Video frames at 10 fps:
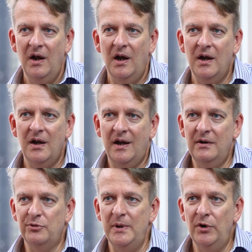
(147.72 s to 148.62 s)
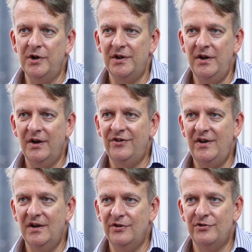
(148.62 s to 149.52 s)
And as we look at the IT
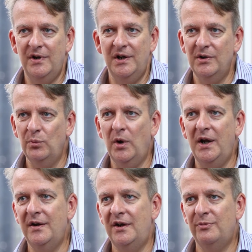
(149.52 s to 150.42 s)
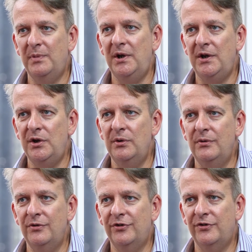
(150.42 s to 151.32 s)
industry and the way that it's being
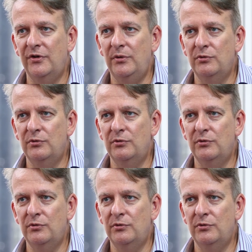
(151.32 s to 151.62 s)
used to